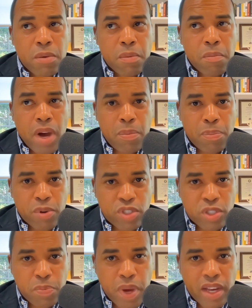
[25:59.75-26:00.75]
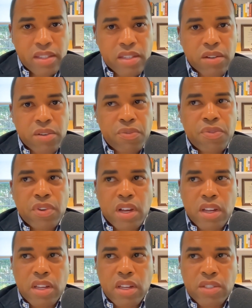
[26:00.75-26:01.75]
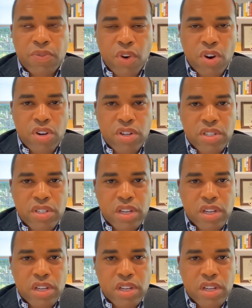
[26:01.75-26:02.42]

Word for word: My perspective as far as